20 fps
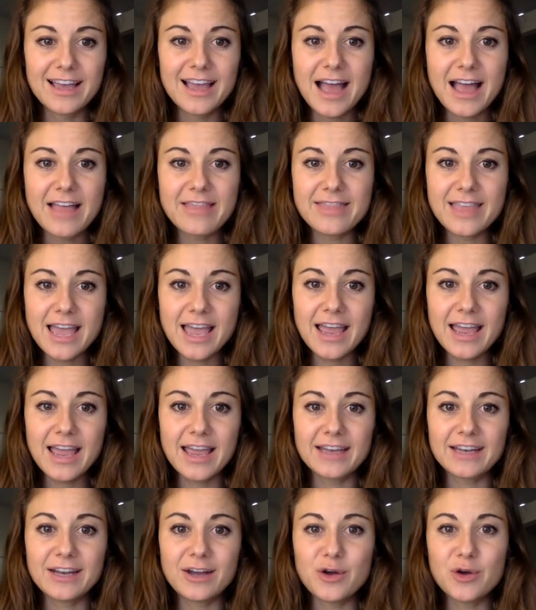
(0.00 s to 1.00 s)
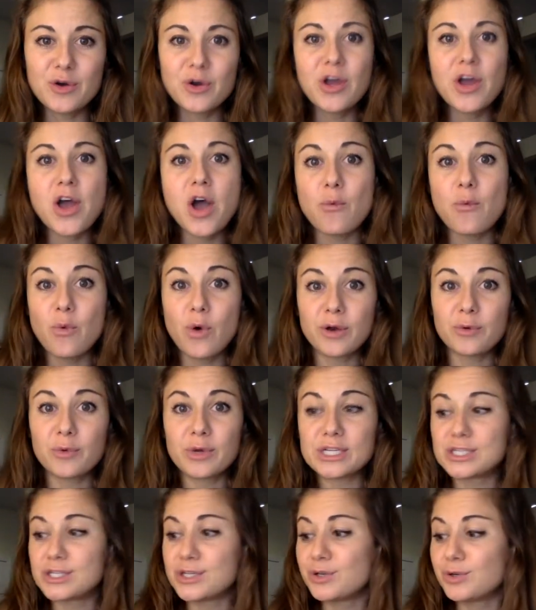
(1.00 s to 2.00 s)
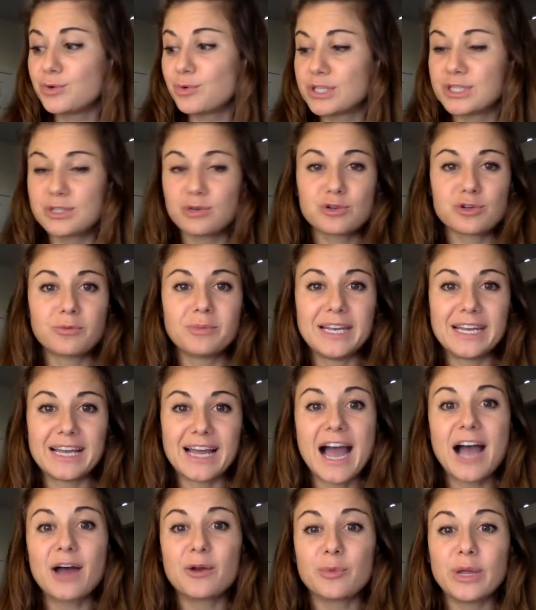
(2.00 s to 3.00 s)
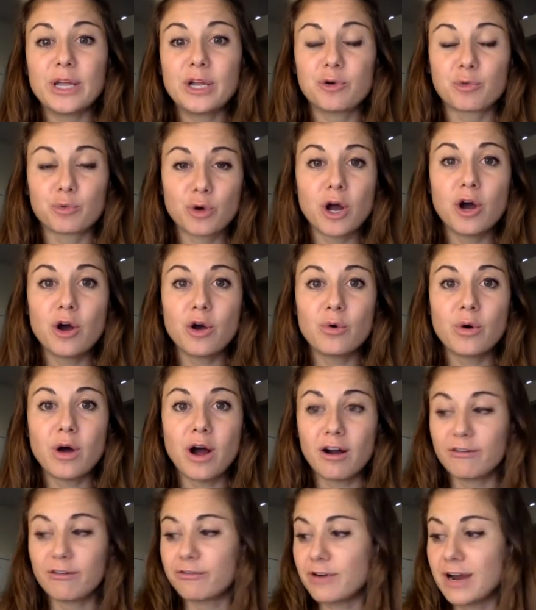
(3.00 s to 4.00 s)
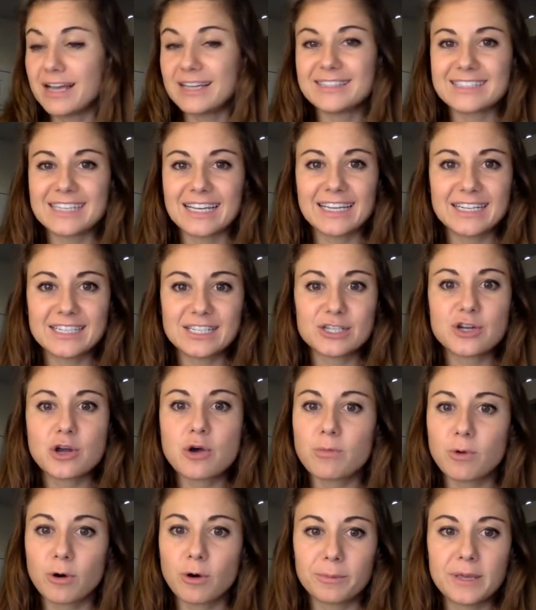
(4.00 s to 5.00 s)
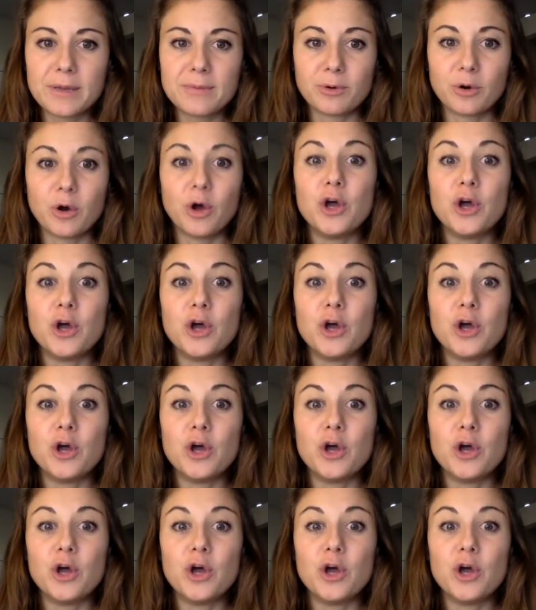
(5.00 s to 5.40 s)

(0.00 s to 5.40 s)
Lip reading: And then what do we do with social media? How do we grow our friends and get to know more people?